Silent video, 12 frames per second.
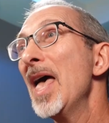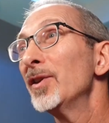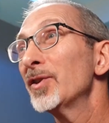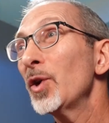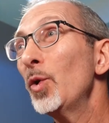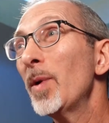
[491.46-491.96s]

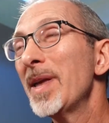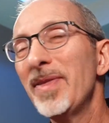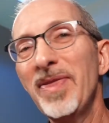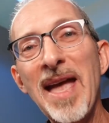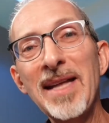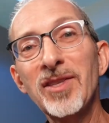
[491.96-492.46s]
So
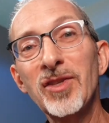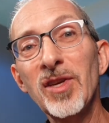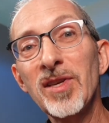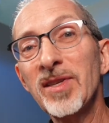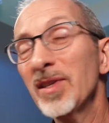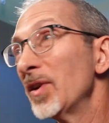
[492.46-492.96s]
that's
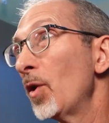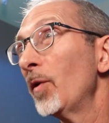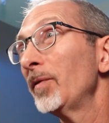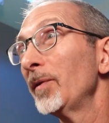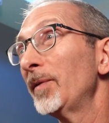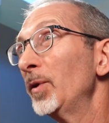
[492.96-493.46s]
just an
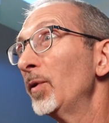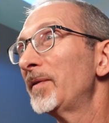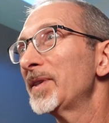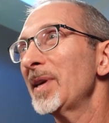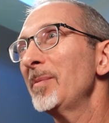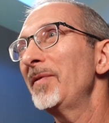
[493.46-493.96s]
overview of
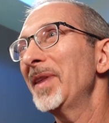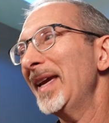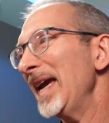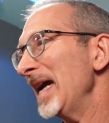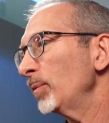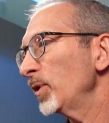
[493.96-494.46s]
some of the
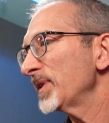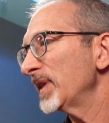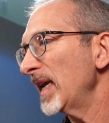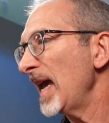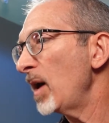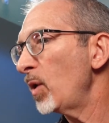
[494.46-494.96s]
cameras and
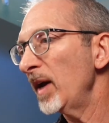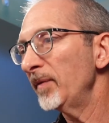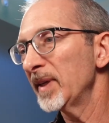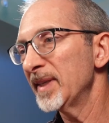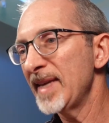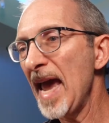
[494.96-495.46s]
how I've
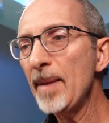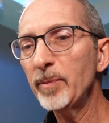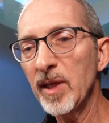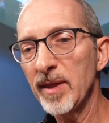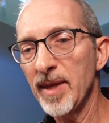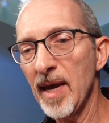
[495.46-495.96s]
adapted